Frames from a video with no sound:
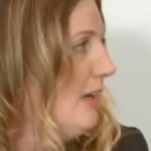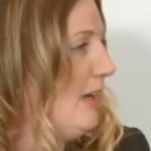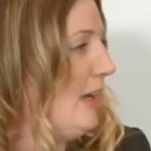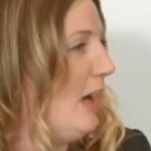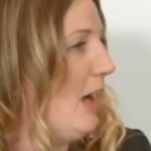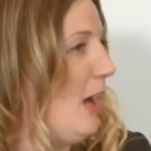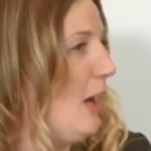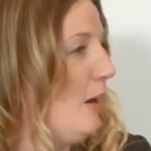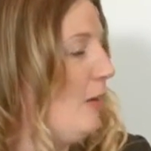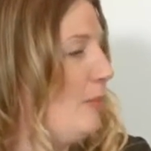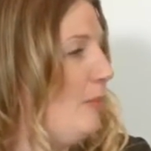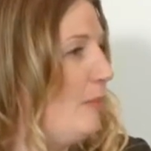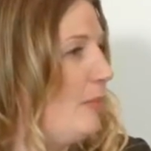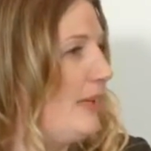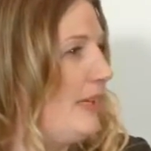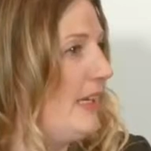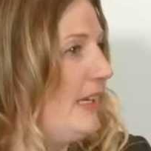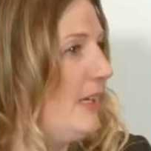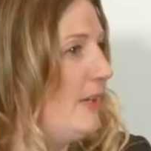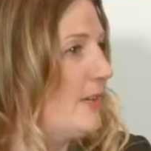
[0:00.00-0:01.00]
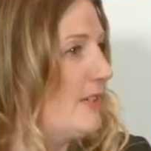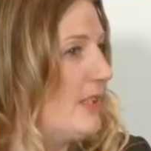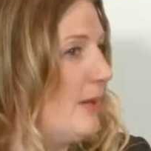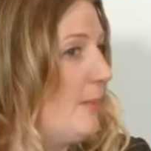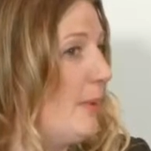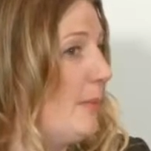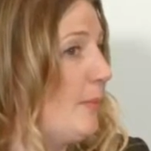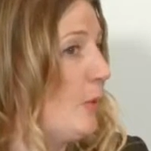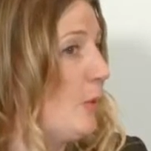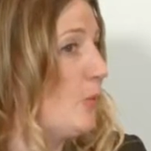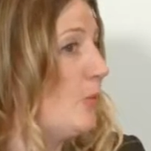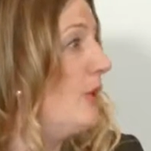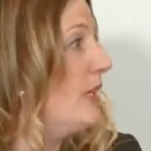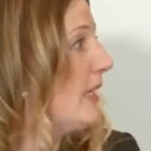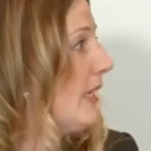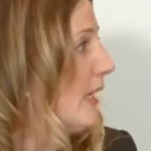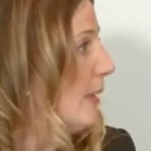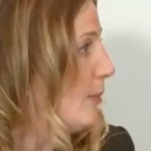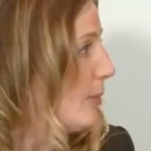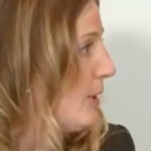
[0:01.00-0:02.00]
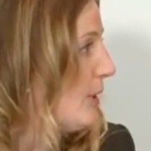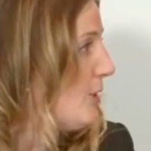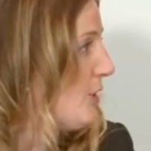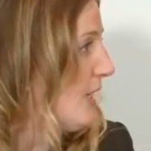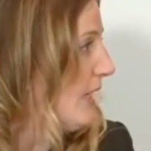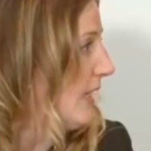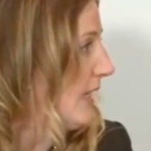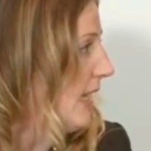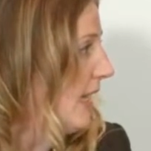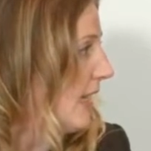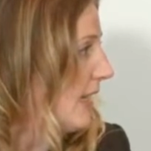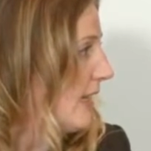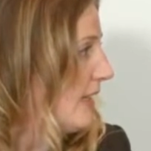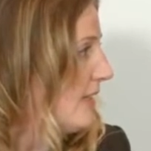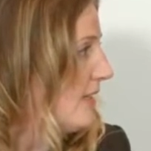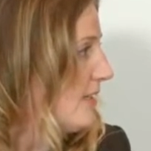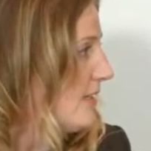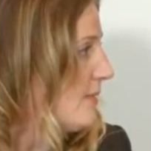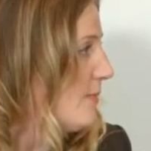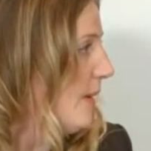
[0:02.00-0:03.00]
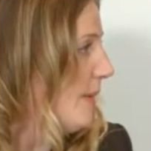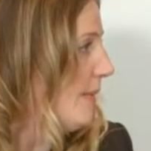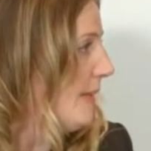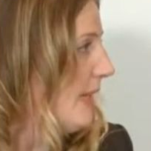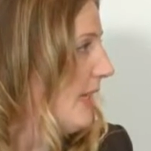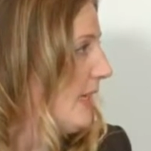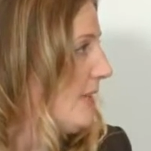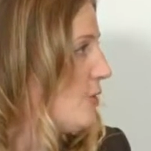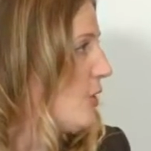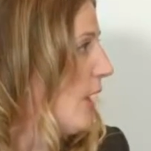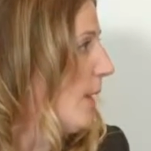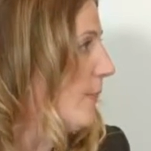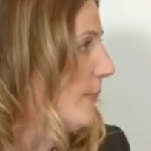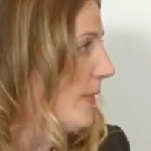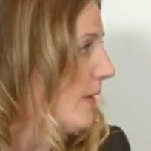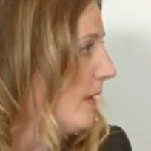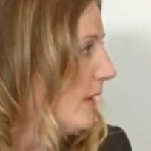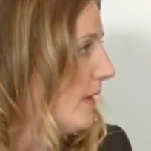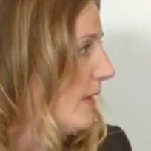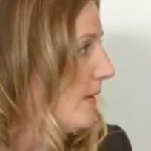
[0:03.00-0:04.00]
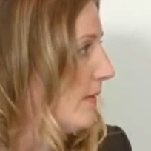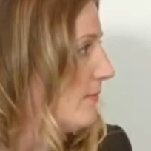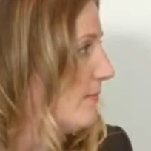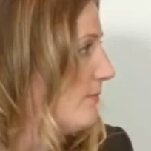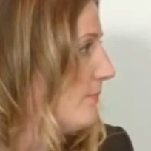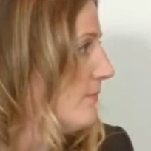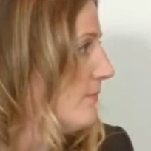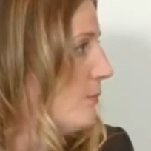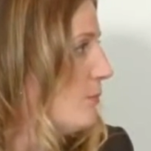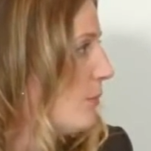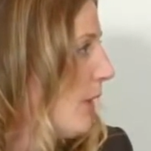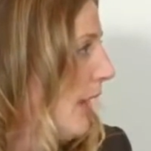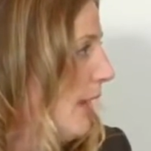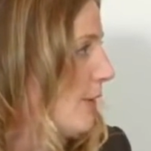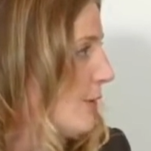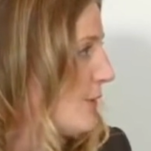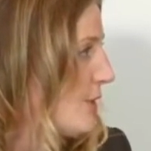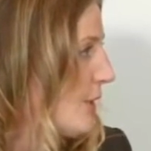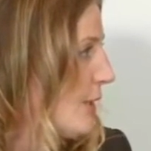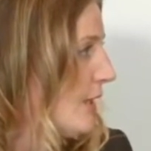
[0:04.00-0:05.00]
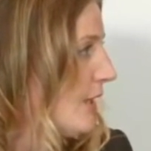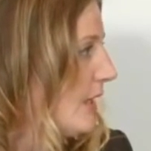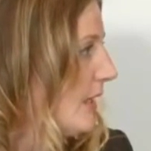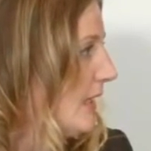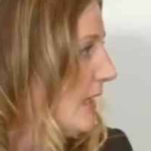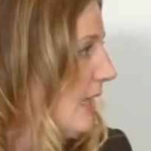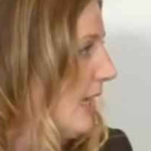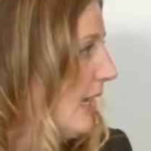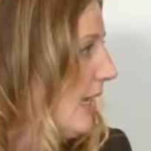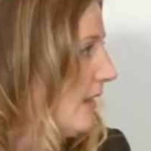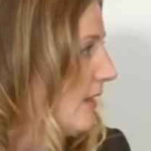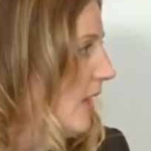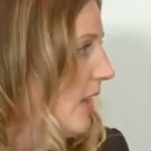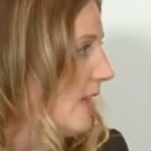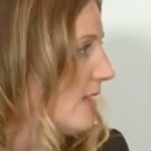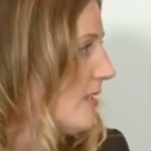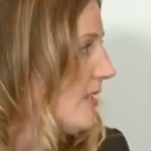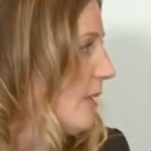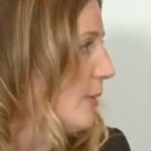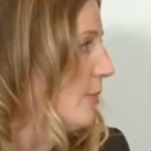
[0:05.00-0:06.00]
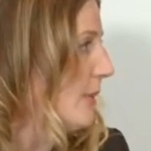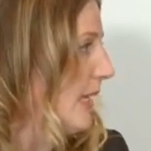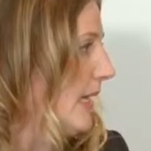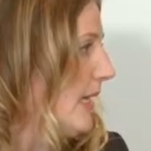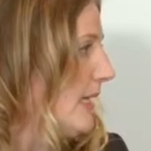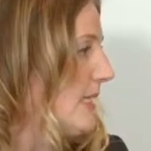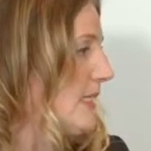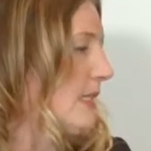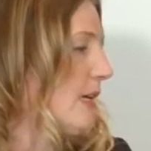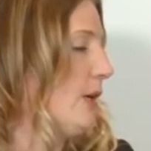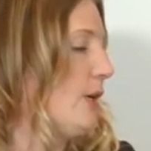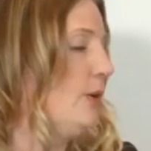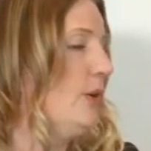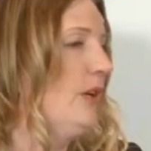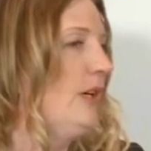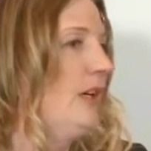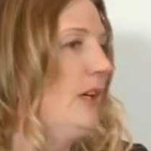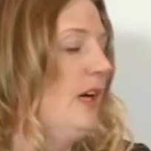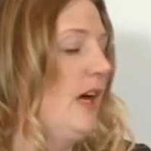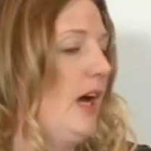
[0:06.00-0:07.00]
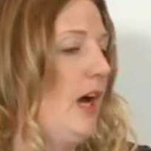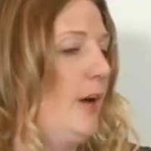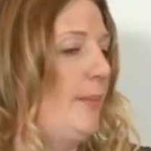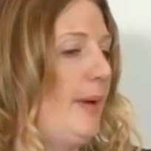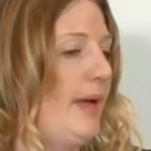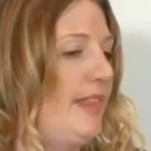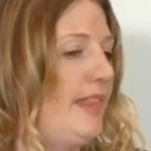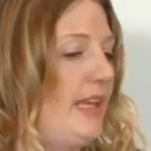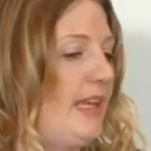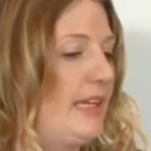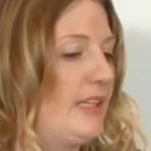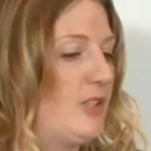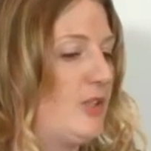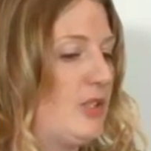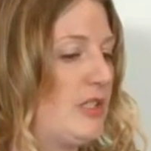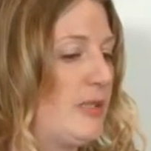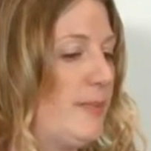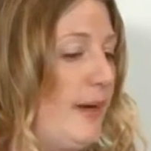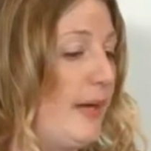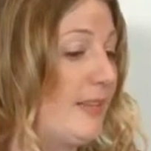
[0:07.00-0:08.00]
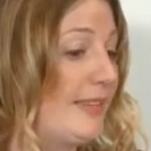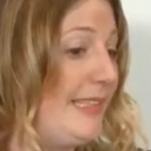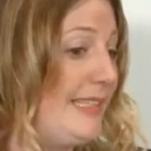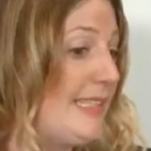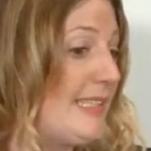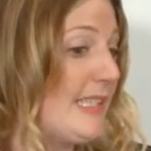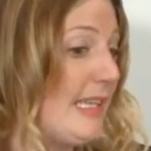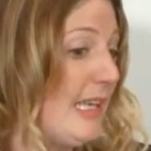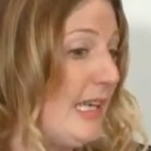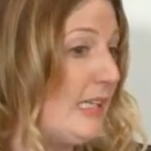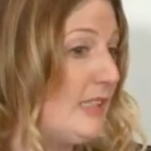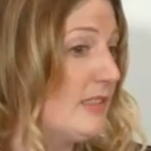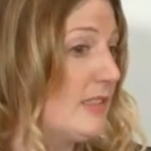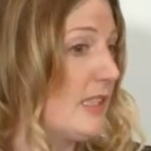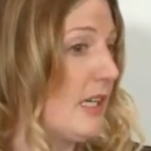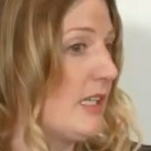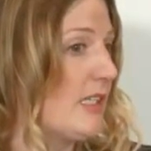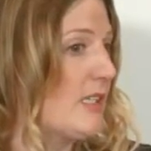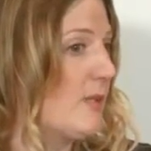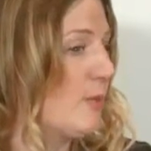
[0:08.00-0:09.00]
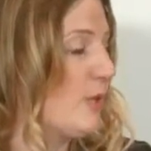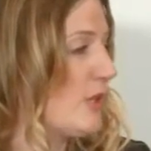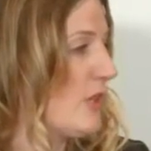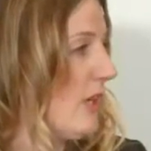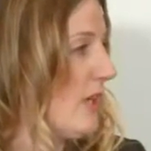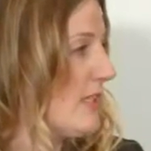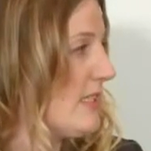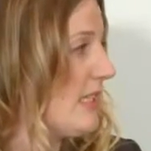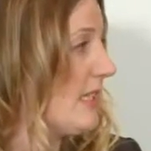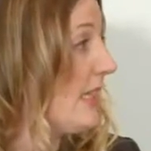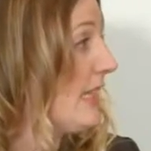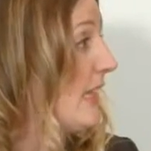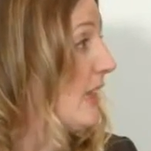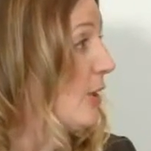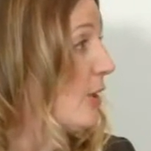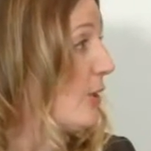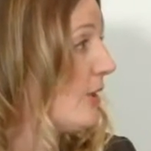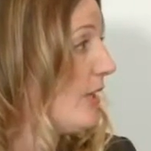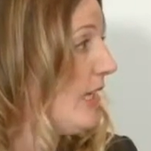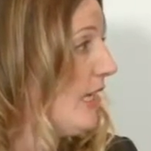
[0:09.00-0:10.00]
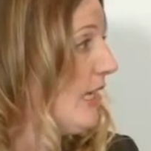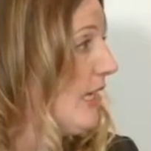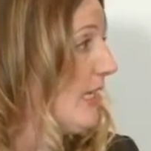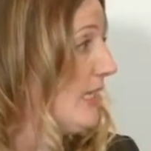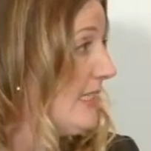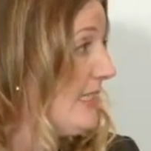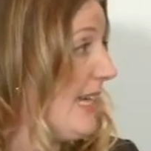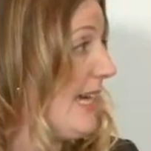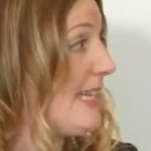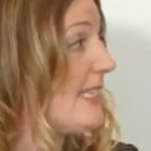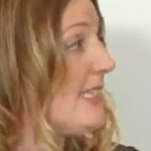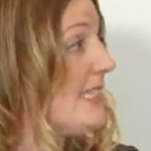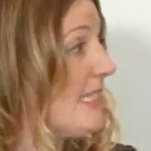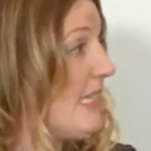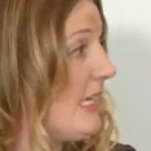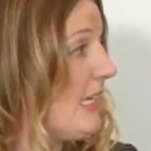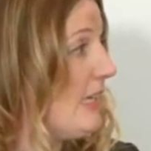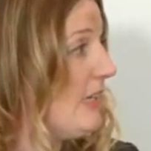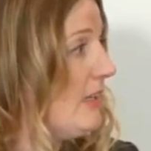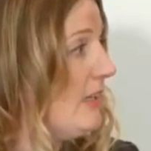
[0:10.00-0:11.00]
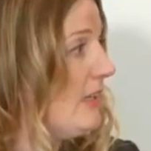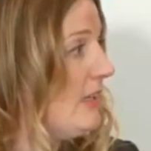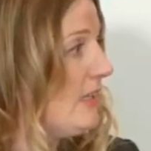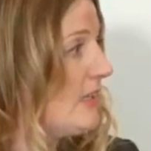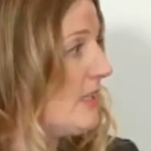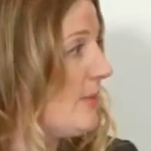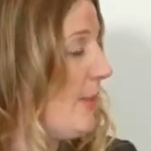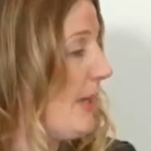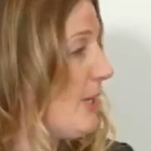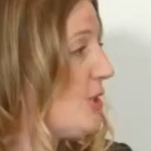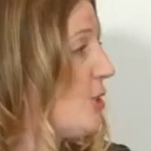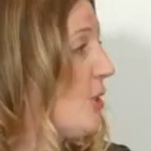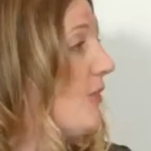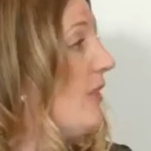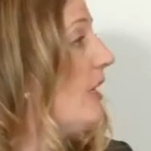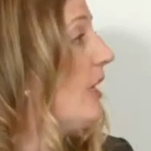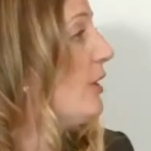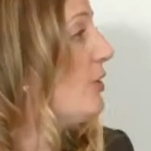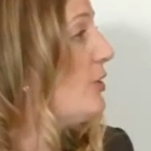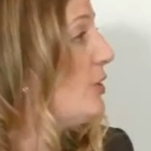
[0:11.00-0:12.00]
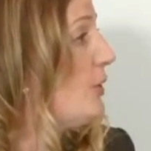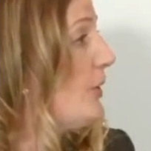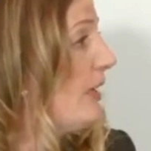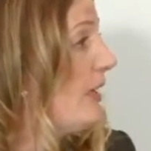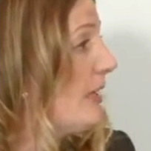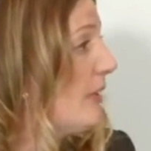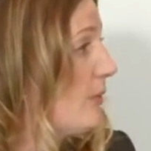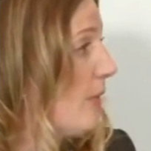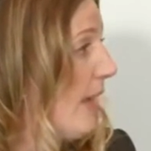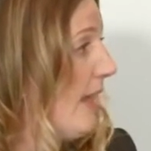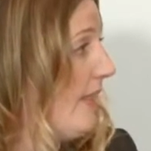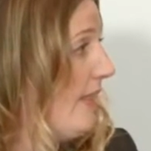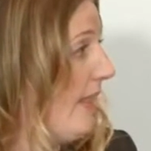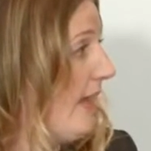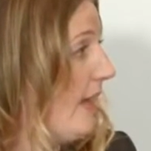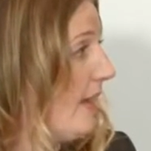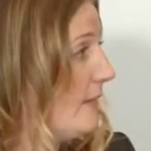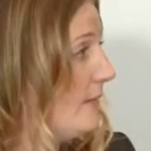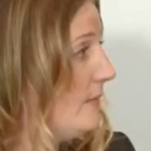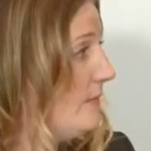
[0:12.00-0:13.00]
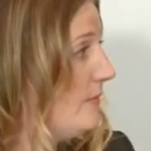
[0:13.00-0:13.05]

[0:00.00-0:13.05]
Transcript: Yeah. Um, but, you know, some people really appreciate that because maybe they dropped the browser and they lost their place. So um, I think it's just about listening to customers, constantly learning and testing to make sure that you're doing the right thing.